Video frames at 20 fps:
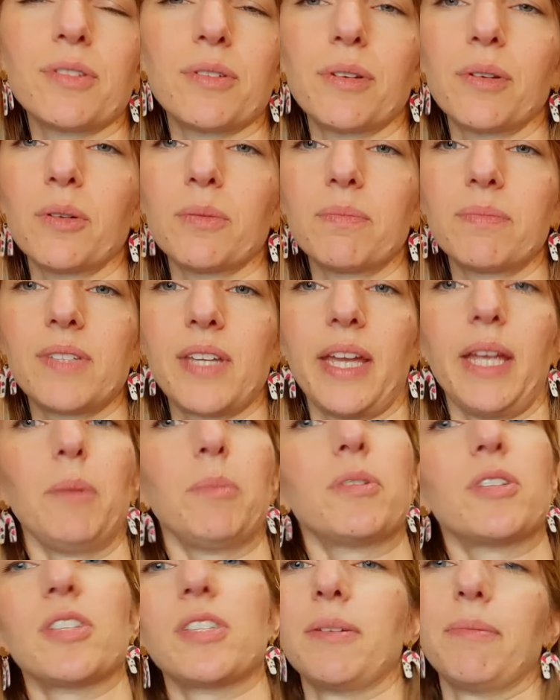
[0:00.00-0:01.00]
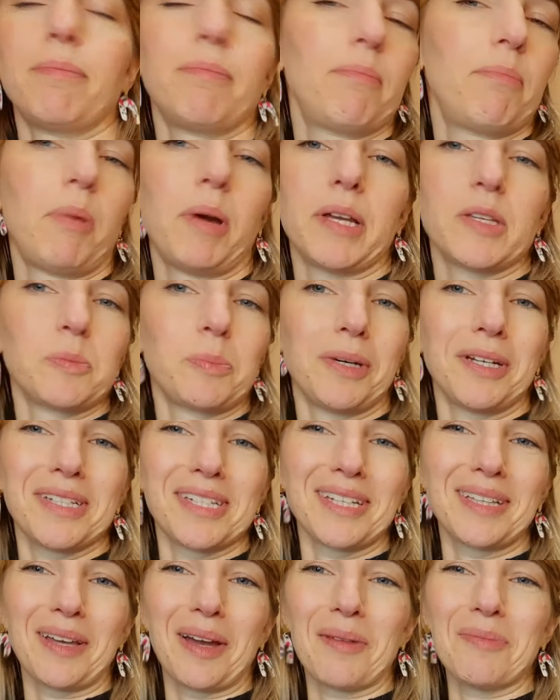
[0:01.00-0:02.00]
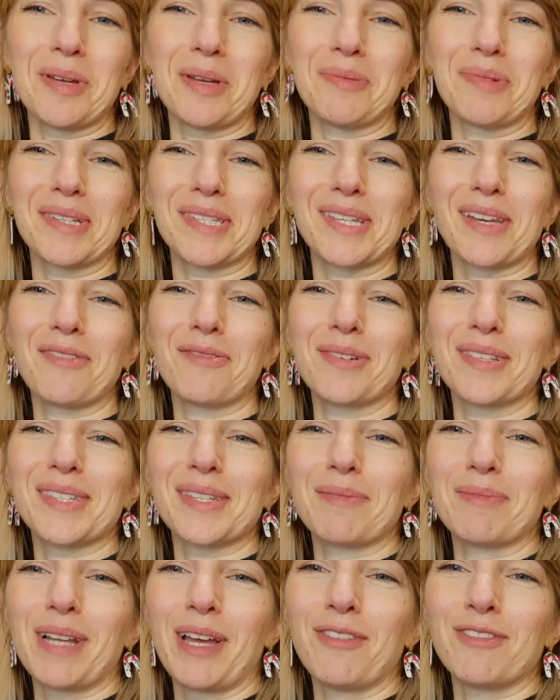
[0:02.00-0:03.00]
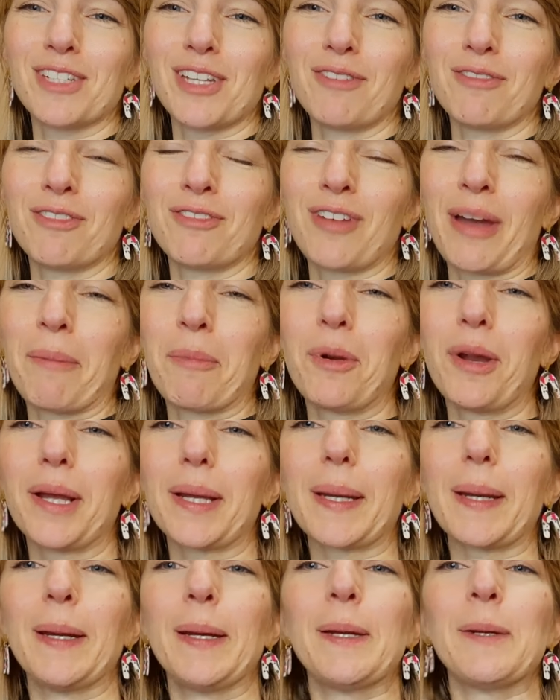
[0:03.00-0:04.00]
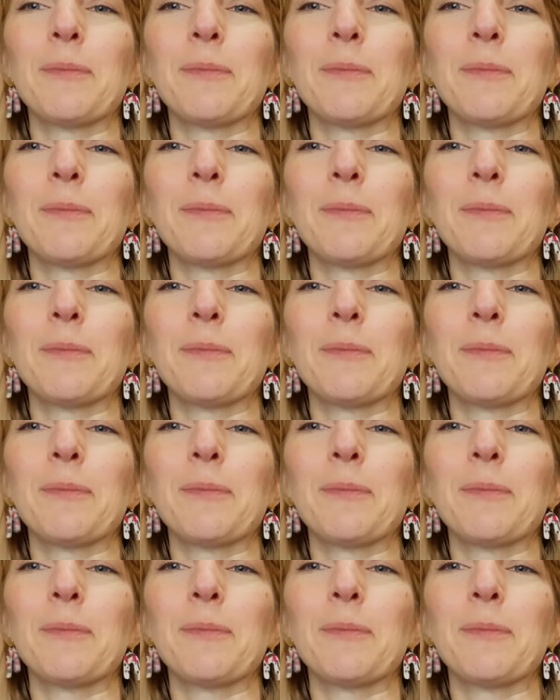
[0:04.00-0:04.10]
so not tape, just a bias binding that I made myself with some leftover fabric.